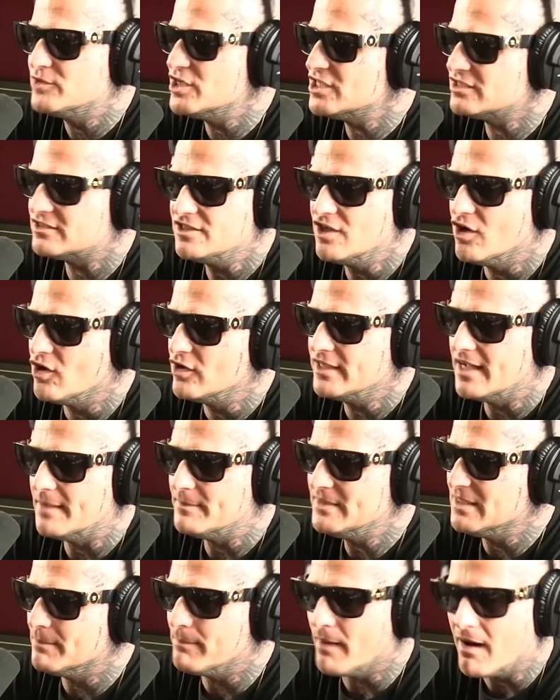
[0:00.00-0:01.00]
I'm just, you know,
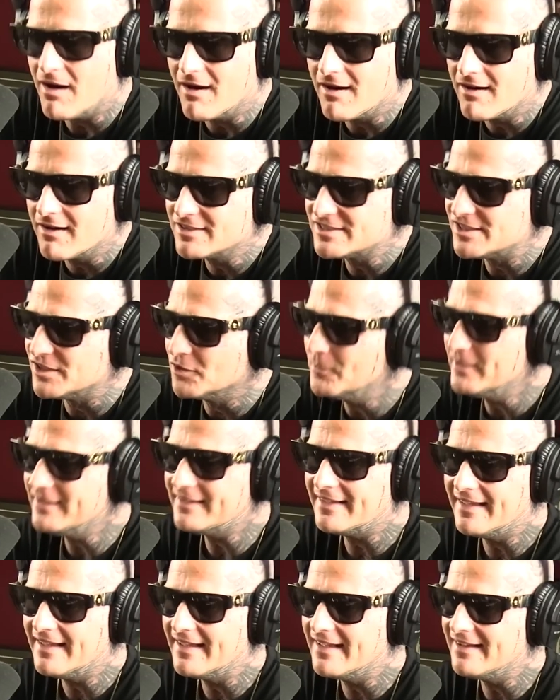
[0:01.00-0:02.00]
I'm in the bars and the
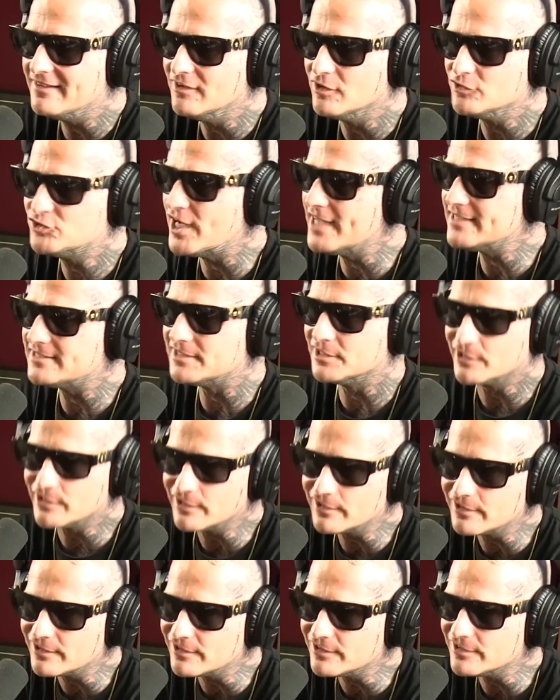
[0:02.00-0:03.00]
weekend, you know, chasing
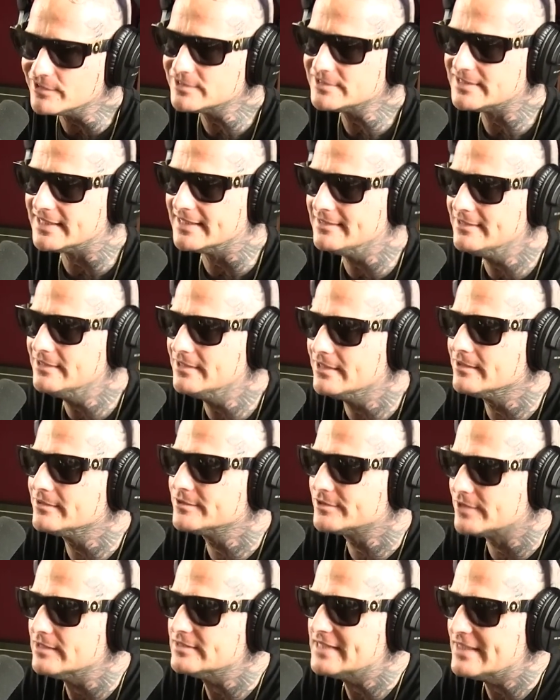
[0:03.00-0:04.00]
girls and, you know,
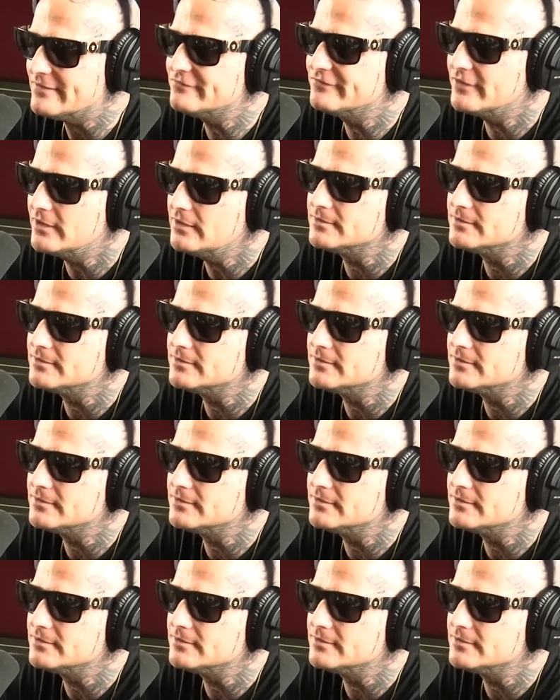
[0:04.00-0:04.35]
so I was having fun.